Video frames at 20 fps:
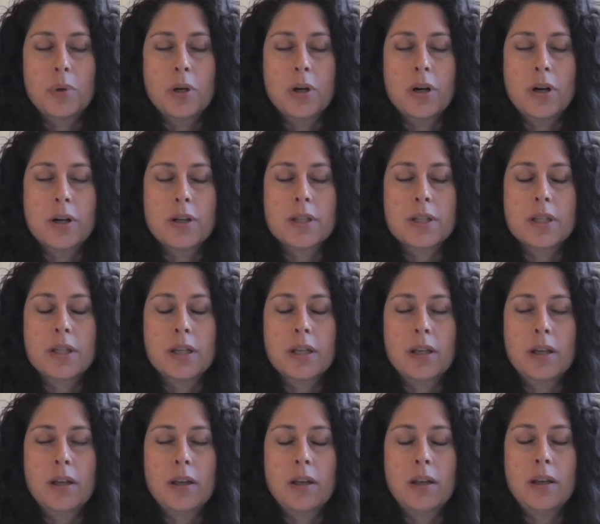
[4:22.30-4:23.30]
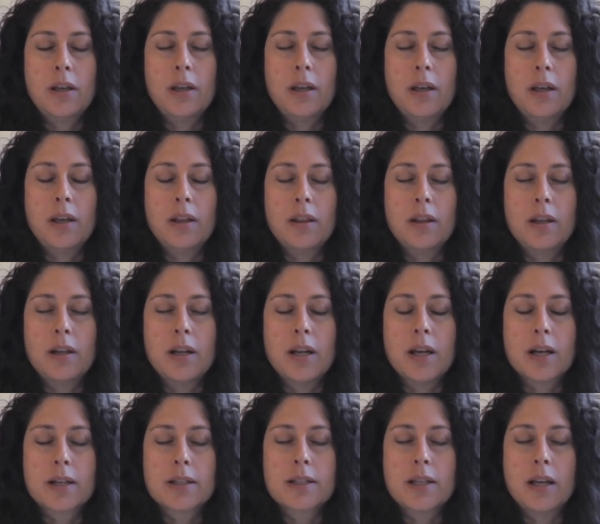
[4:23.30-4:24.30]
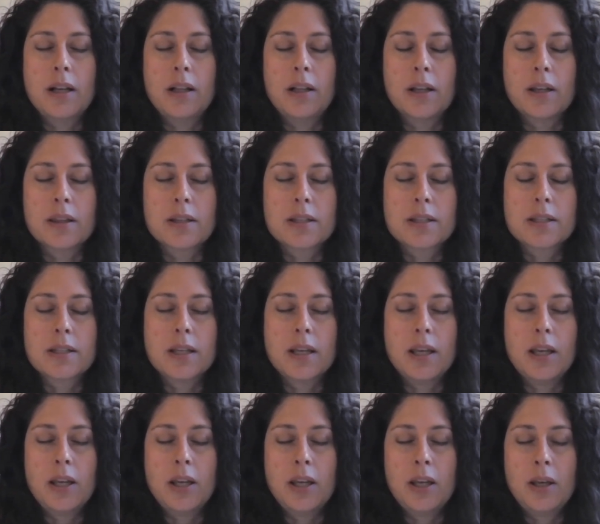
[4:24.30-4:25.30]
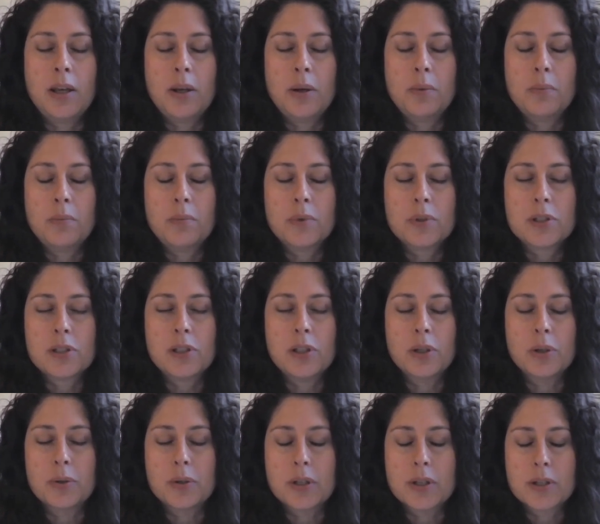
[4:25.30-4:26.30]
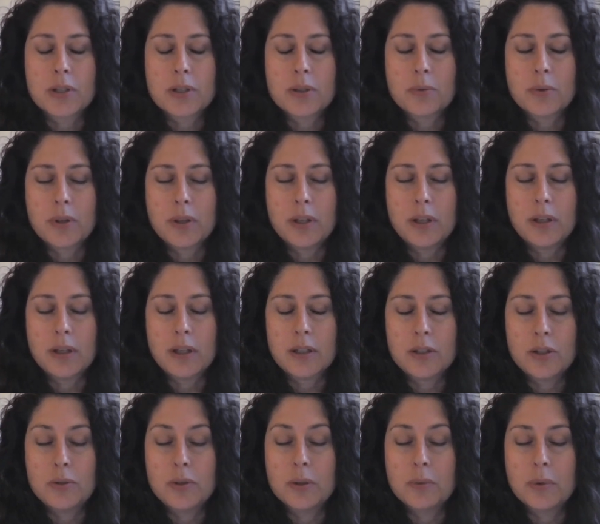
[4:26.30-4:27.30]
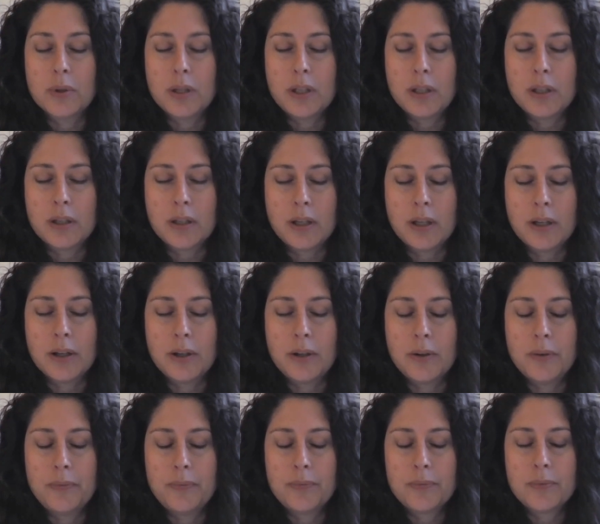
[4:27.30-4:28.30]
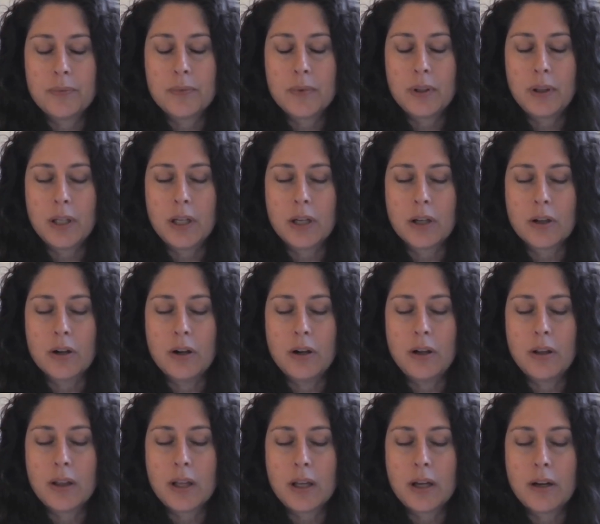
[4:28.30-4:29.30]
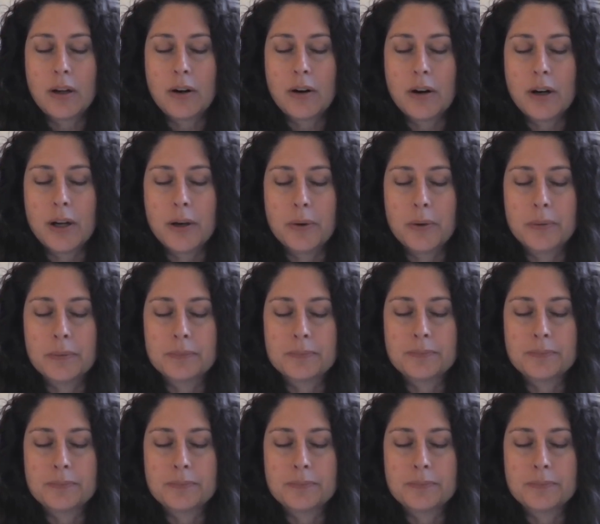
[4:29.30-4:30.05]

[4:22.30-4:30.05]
Pausing and then exhaling the same slowness as you did with the inhale, letting all that air out.